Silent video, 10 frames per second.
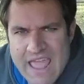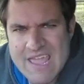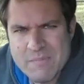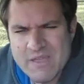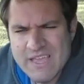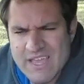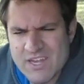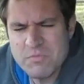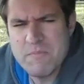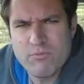name
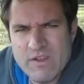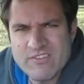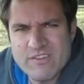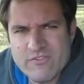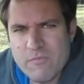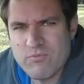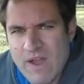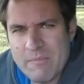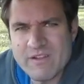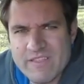to be printed so
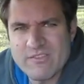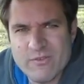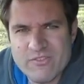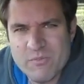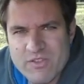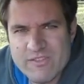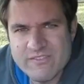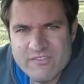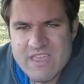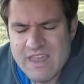prominently so someone
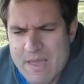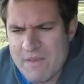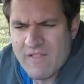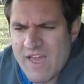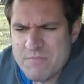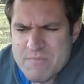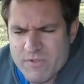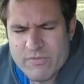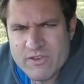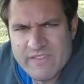can see it. I bet a lot of
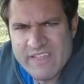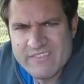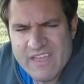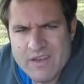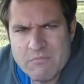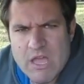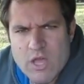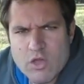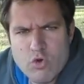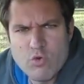people have looked at that and said,
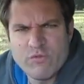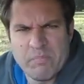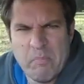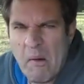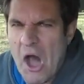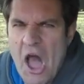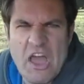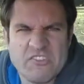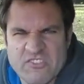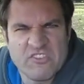who's
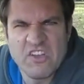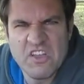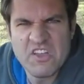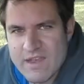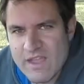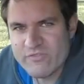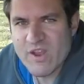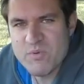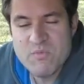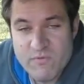Bosch?
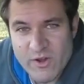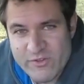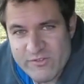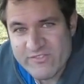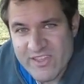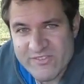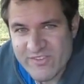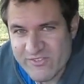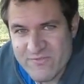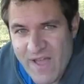Next up, we move on to the
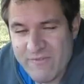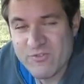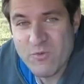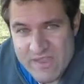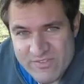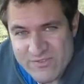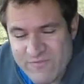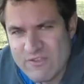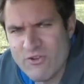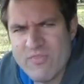CL65's
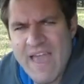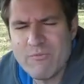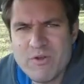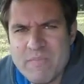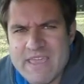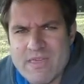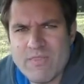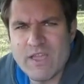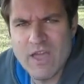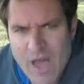craziest feature, and that would be
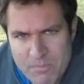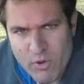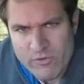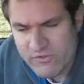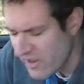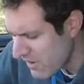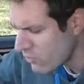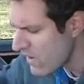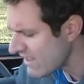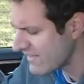the cup holders. Now, a
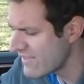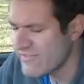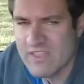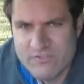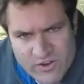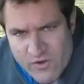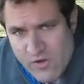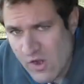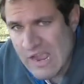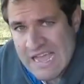quick glance at the
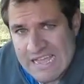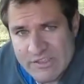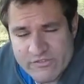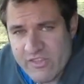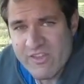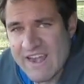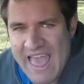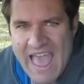interior, you'll see that it